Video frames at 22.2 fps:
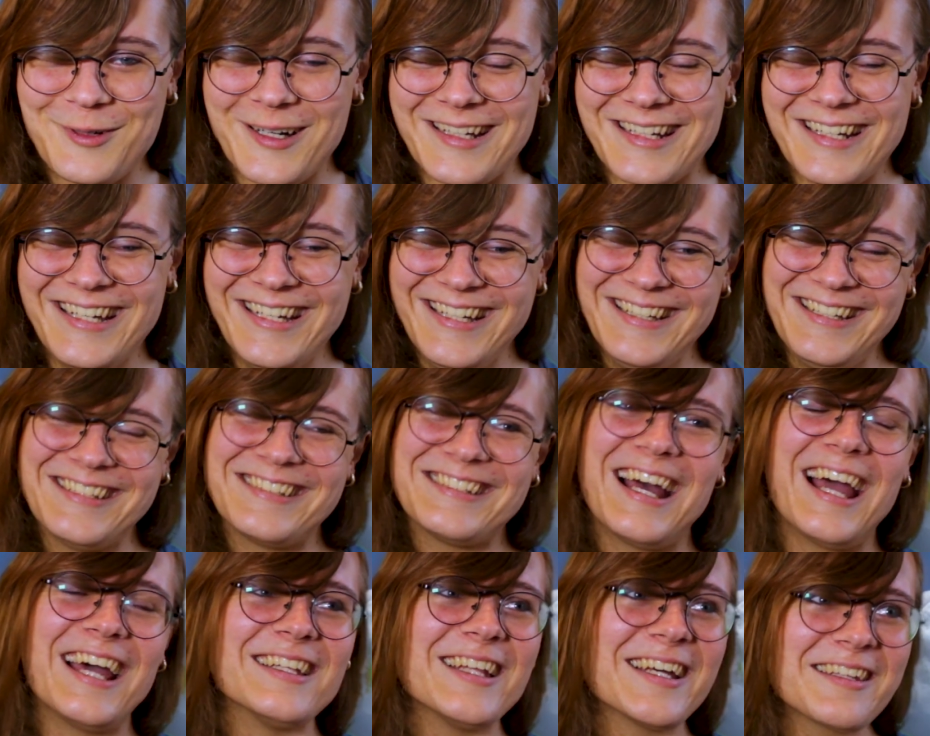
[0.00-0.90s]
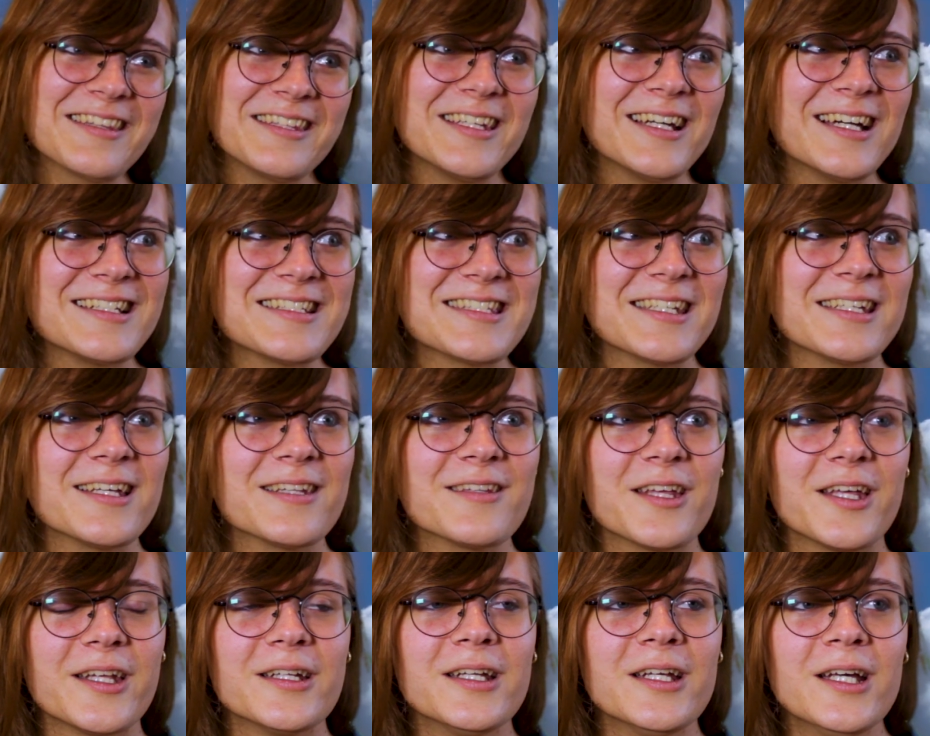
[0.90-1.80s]
But I like the idea
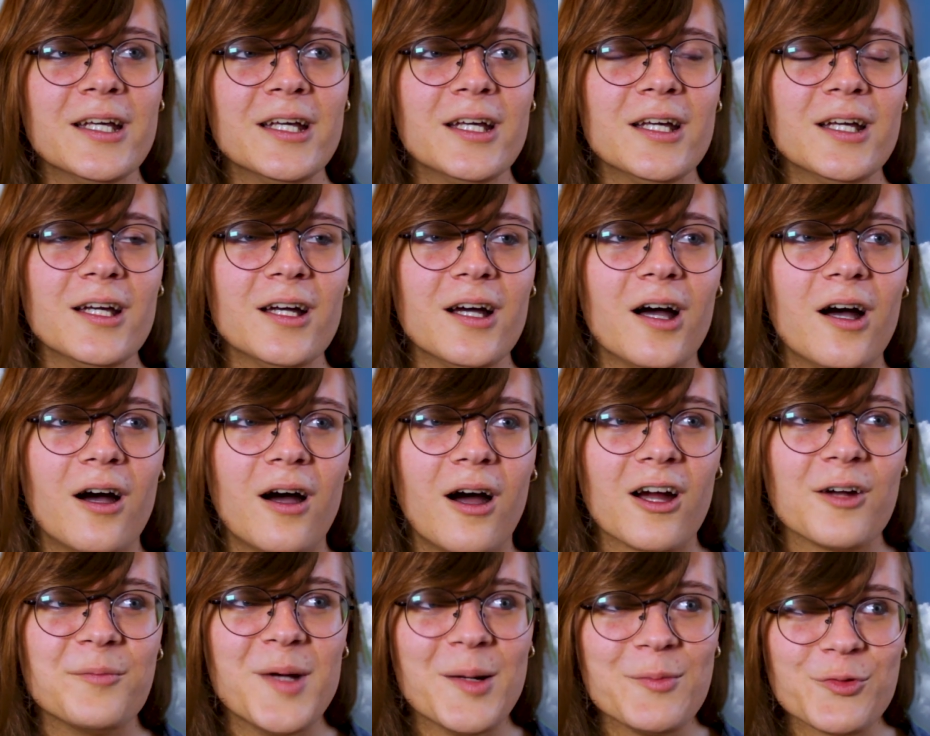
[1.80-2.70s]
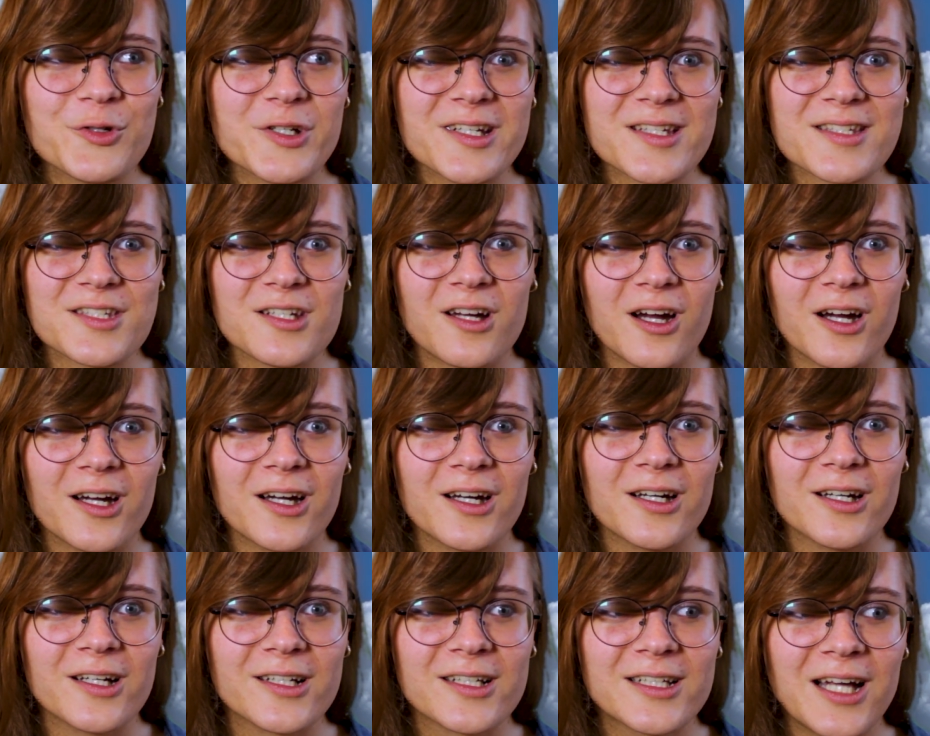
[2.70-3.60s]
that our memories
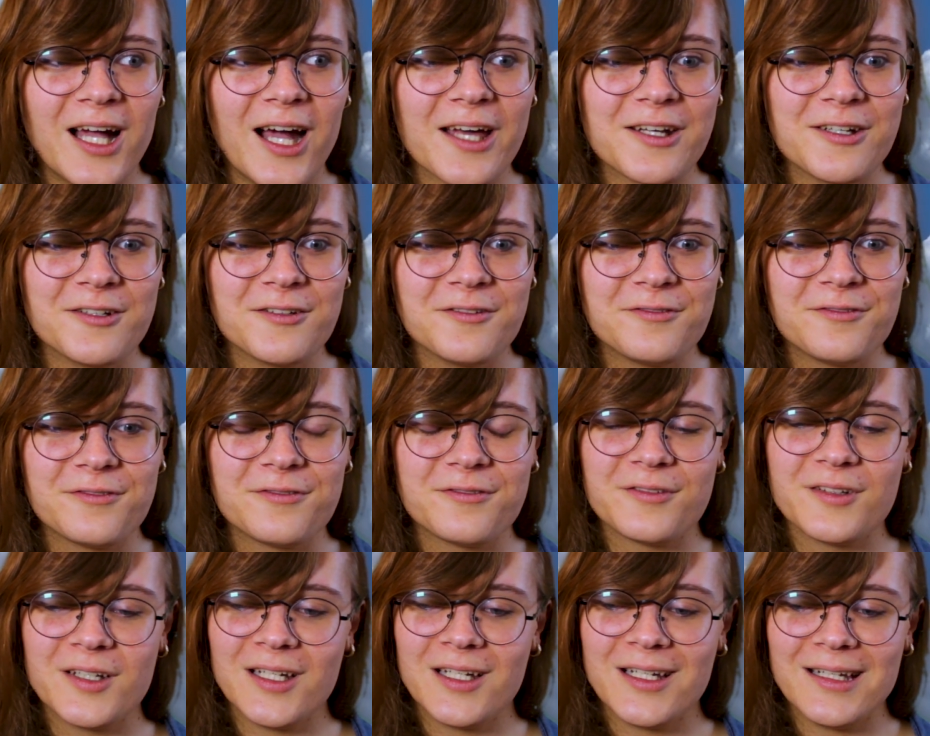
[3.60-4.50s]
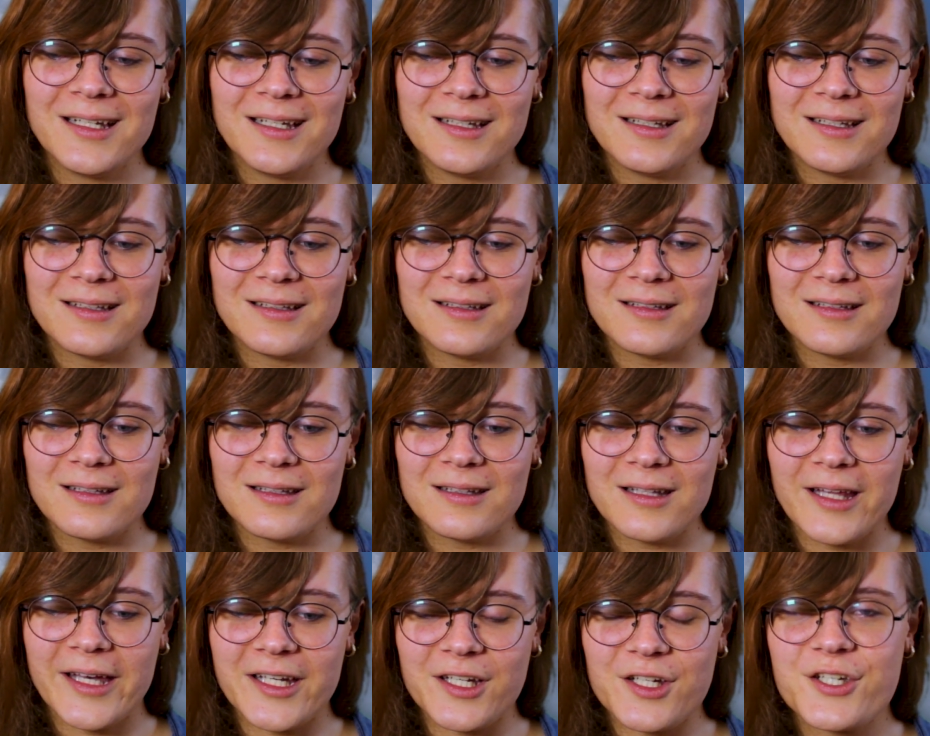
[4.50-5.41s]
are kind of
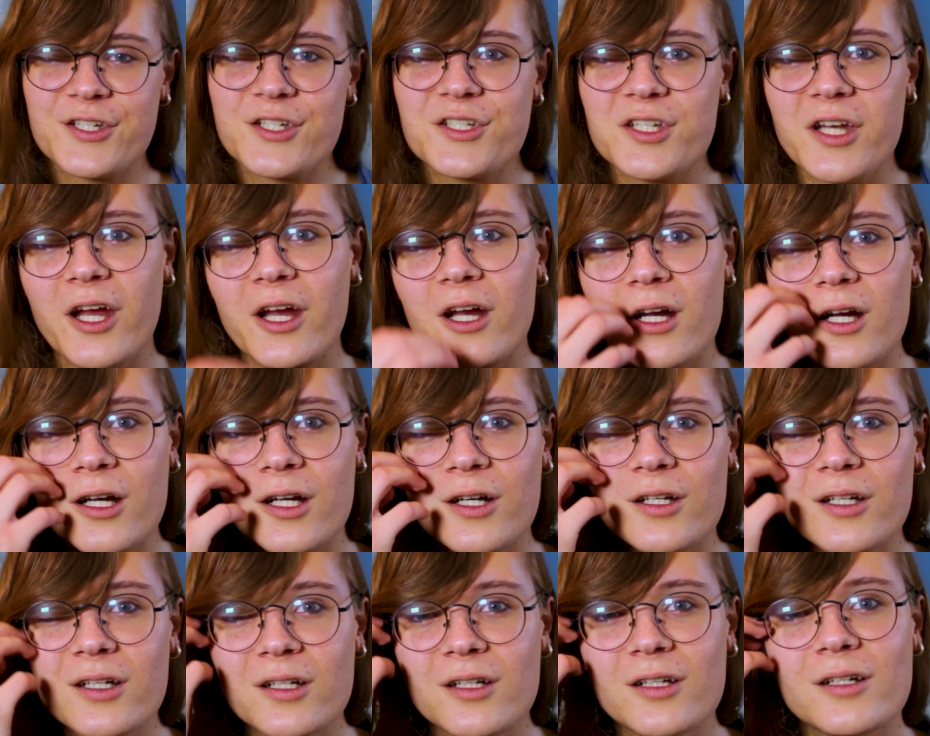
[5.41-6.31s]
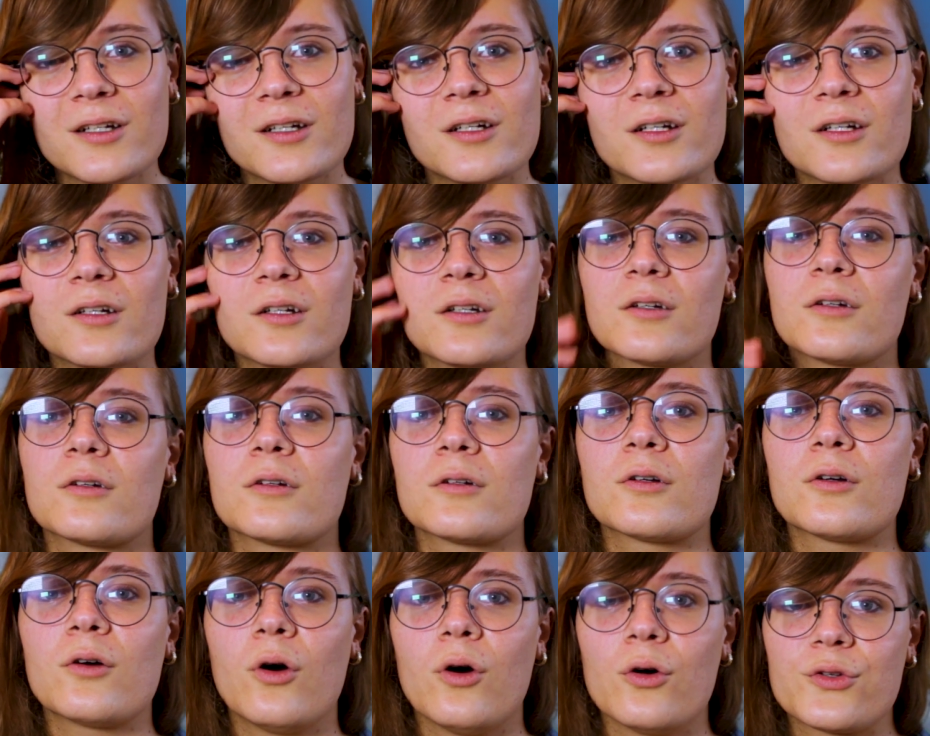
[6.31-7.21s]
like a shared
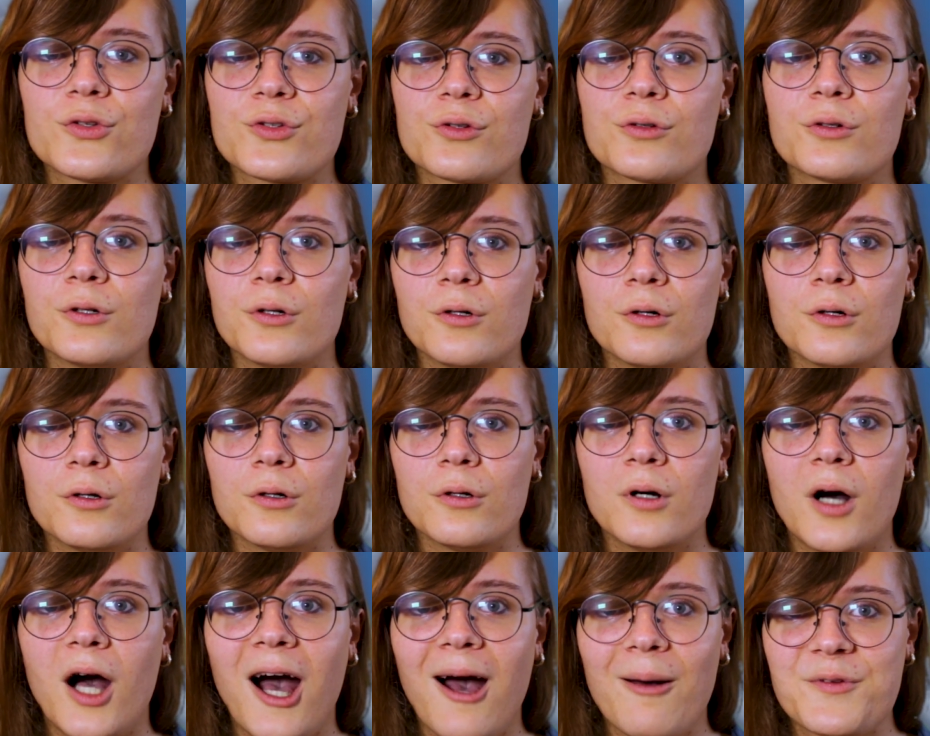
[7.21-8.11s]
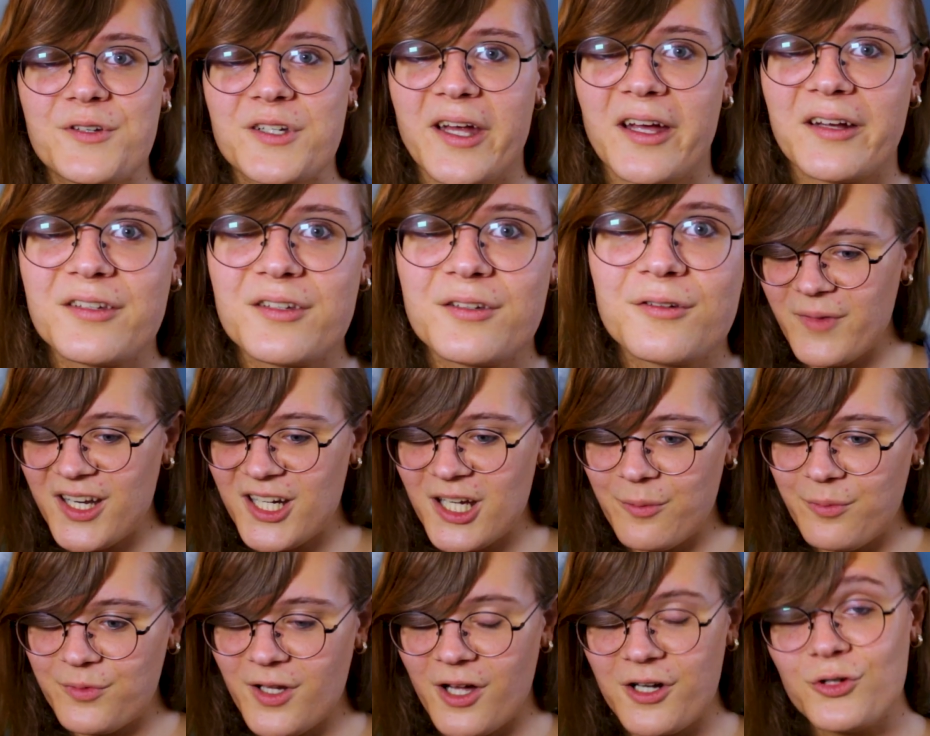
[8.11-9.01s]
cultural object made
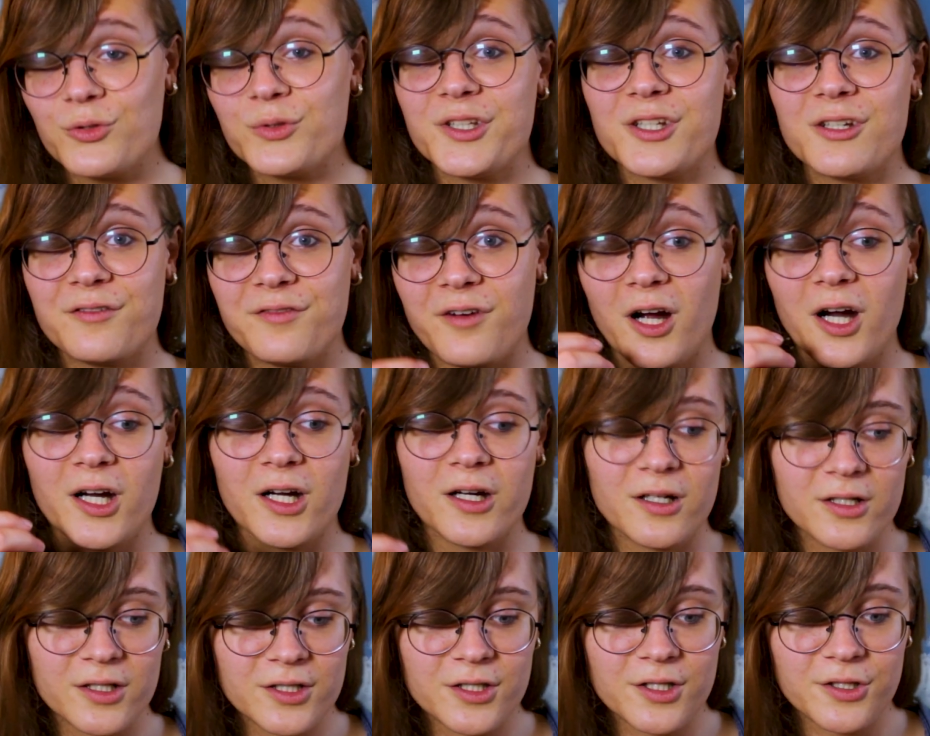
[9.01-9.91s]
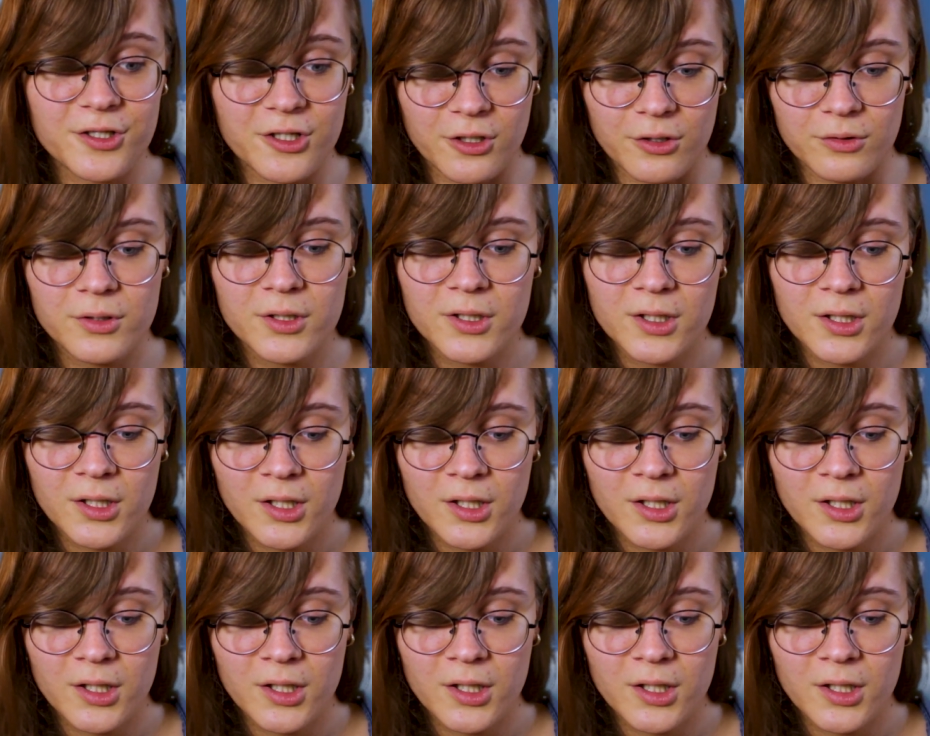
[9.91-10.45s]
up not only of our, you know,